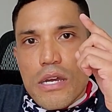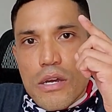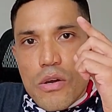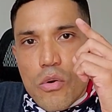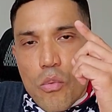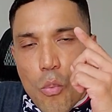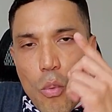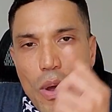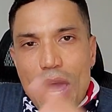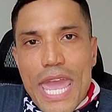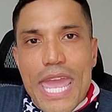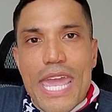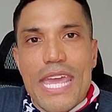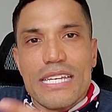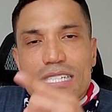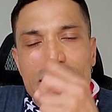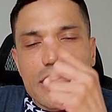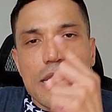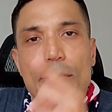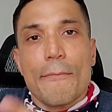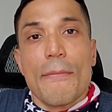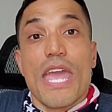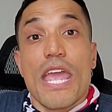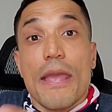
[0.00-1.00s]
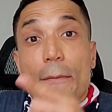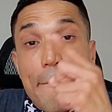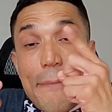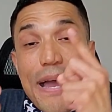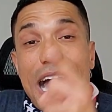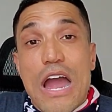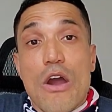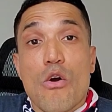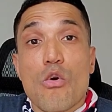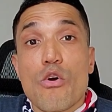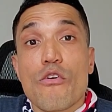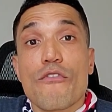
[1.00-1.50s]
ways to make
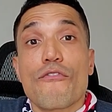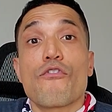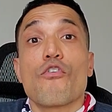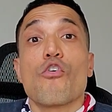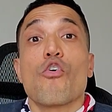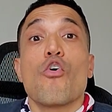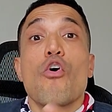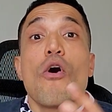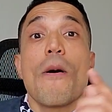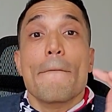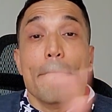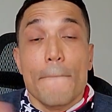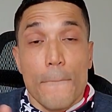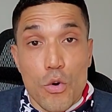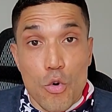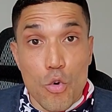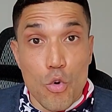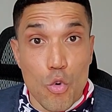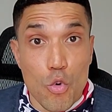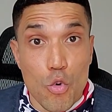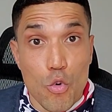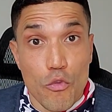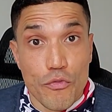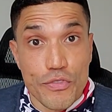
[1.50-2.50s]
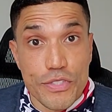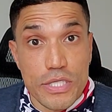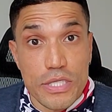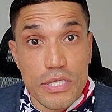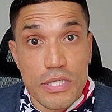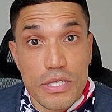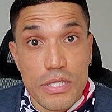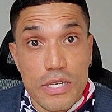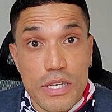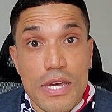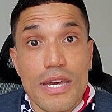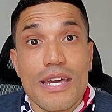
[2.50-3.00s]
powerful moves.